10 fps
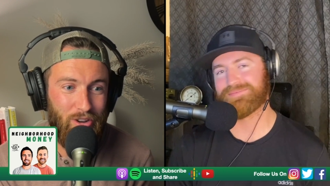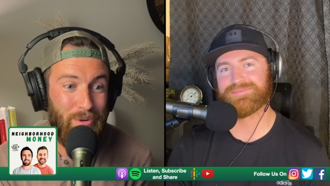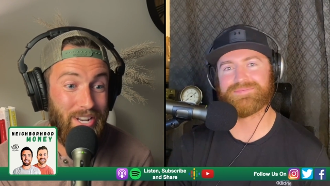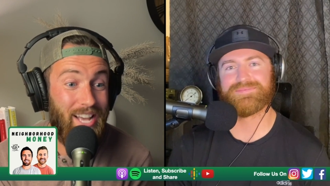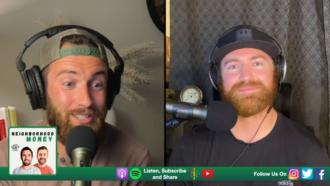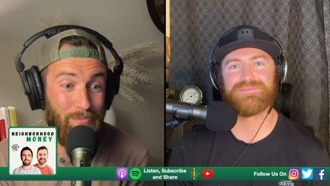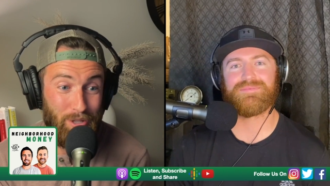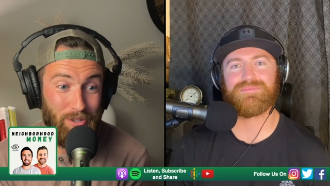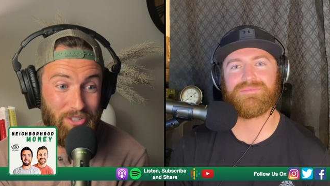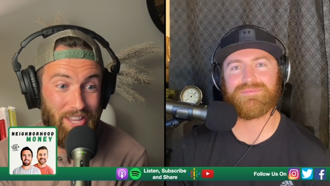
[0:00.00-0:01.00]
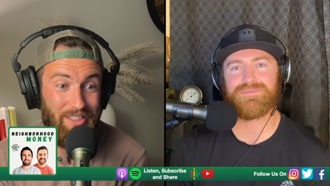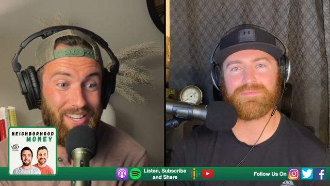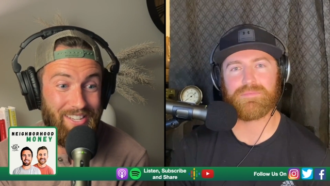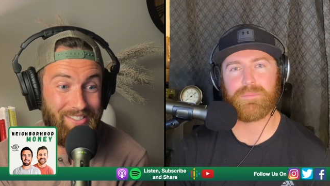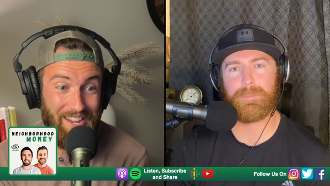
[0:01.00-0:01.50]
Speaker 1: but Nancy Pelosi, I think
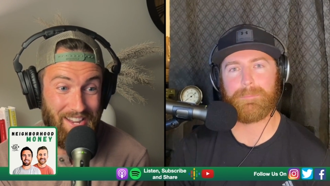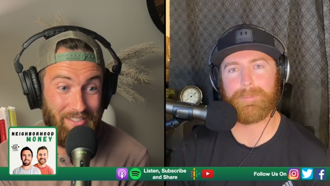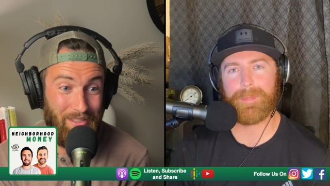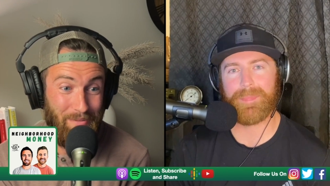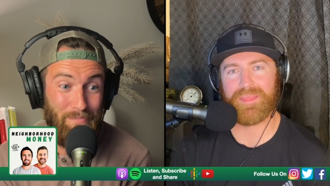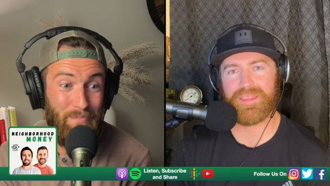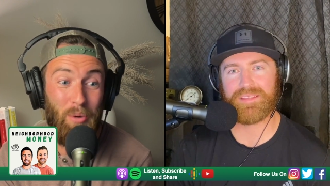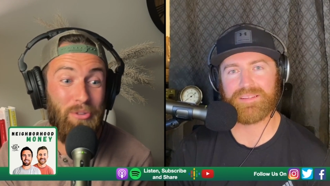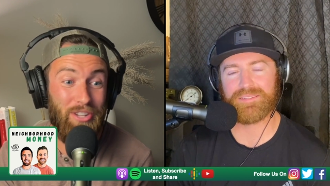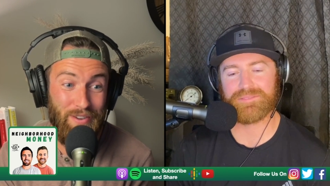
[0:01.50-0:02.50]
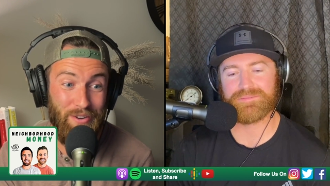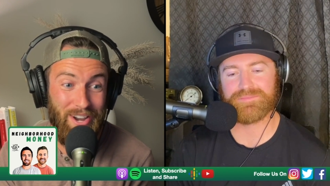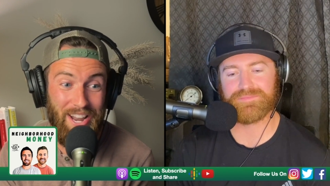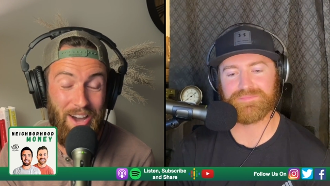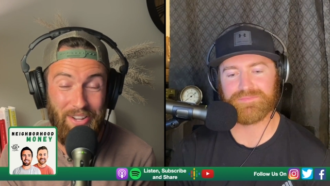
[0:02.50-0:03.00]
gets like the most of it
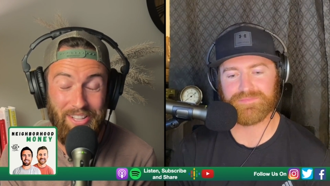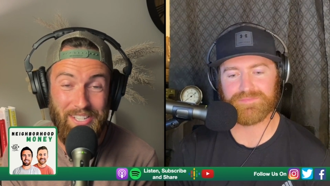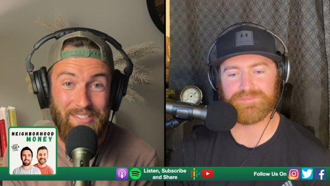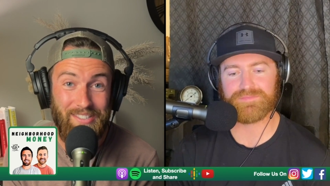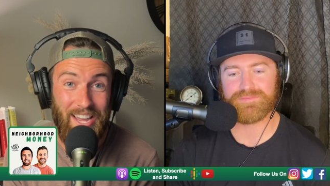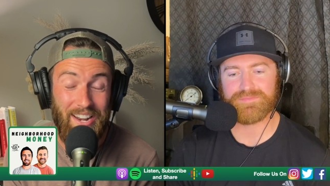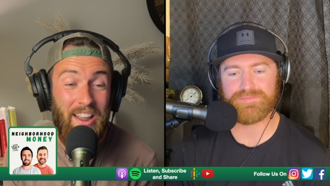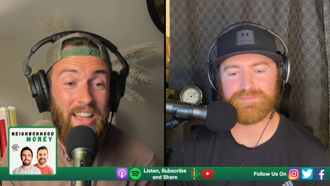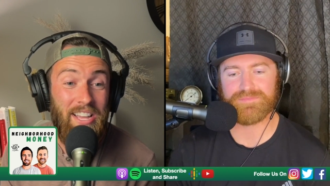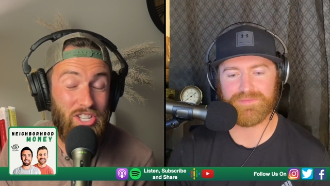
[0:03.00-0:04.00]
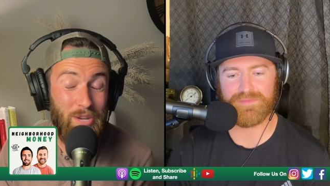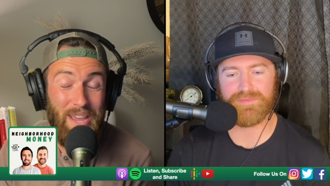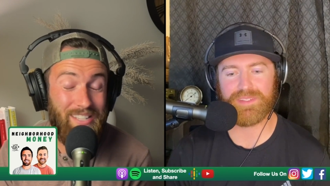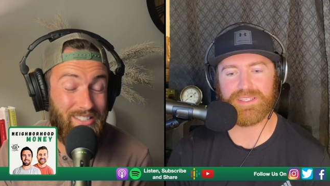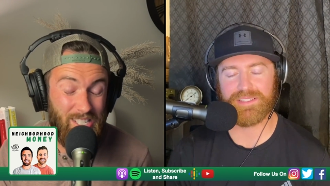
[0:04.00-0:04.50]
right now, at least, that she
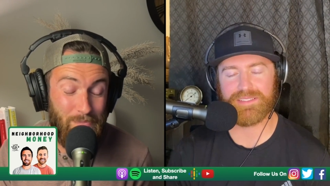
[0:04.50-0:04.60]
makes these